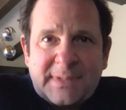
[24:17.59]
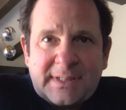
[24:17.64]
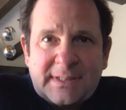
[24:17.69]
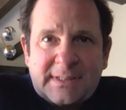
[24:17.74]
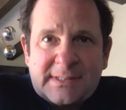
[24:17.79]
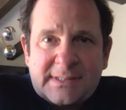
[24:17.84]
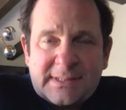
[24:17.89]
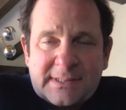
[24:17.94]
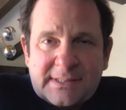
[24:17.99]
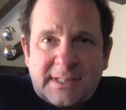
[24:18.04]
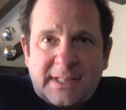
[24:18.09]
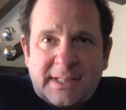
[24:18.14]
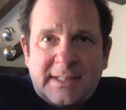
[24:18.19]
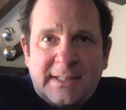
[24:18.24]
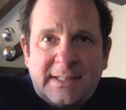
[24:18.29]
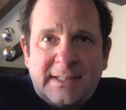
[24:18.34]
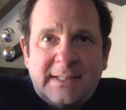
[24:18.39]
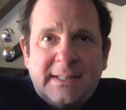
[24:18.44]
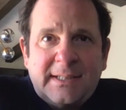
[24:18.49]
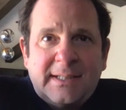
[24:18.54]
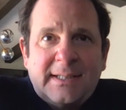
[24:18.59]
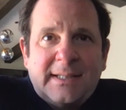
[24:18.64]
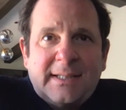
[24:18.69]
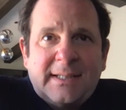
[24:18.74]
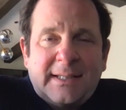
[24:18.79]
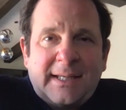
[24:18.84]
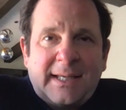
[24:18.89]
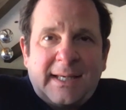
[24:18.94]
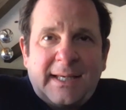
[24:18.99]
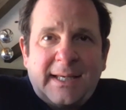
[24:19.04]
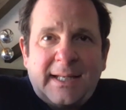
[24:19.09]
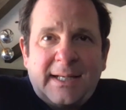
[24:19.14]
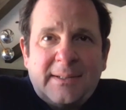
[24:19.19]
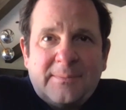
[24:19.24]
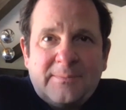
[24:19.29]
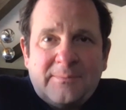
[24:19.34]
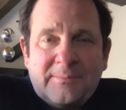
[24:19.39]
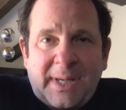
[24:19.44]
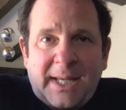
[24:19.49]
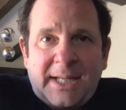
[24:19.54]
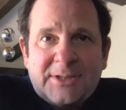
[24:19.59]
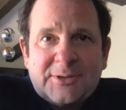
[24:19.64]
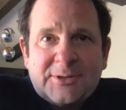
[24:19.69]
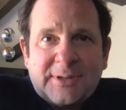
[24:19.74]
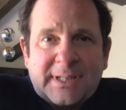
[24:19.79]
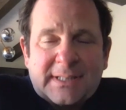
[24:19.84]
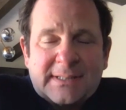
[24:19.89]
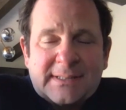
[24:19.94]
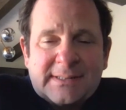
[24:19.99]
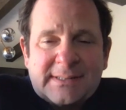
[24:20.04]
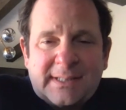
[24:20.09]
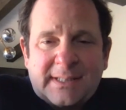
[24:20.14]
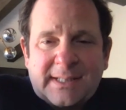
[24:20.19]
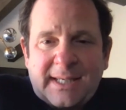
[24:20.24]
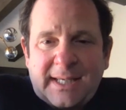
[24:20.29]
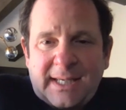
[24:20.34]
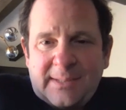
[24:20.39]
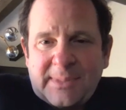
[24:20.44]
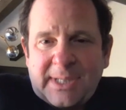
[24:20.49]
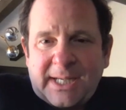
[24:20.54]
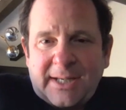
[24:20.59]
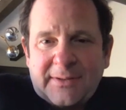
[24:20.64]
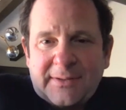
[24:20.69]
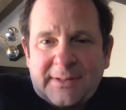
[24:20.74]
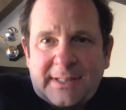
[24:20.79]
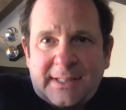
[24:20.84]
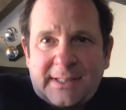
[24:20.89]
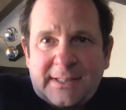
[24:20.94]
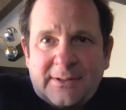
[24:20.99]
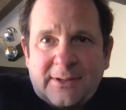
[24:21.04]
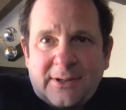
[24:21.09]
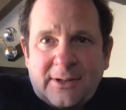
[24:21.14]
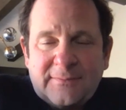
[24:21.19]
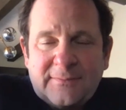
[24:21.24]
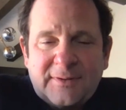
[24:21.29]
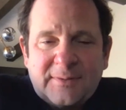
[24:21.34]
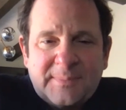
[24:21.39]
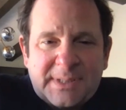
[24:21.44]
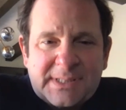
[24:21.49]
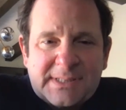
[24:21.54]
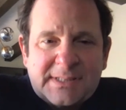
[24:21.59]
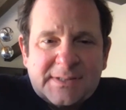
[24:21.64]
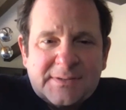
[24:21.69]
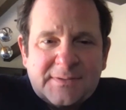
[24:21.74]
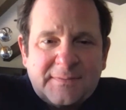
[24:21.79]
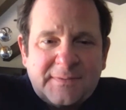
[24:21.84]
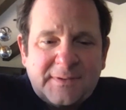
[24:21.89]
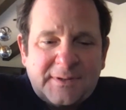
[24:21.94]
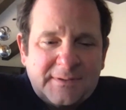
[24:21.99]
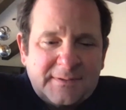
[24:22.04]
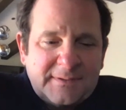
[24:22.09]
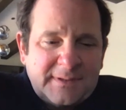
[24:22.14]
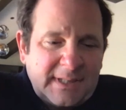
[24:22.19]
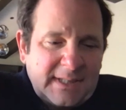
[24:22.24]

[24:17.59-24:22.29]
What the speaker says: study and matrix that came out in Harvard Business Review.